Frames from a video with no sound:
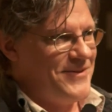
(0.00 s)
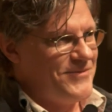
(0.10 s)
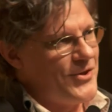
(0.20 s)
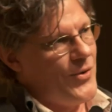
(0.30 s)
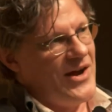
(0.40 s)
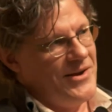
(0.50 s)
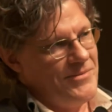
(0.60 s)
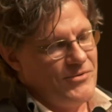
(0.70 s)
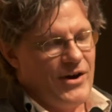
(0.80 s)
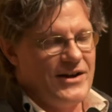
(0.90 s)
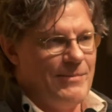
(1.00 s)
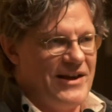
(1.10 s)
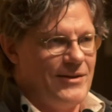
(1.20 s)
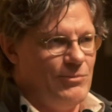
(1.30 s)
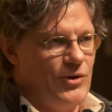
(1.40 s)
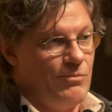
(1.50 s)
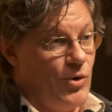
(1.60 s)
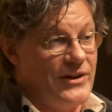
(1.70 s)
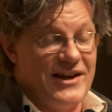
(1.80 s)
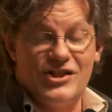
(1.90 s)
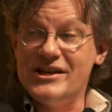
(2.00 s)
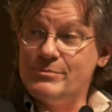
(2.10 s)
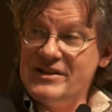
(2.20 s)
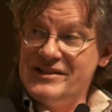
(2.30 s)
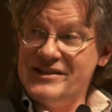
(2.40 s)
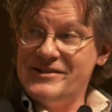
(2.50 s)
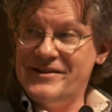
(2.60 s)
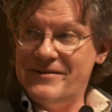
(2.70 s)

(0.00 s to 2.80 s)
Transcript: So I tried to make them look more like chess pieces.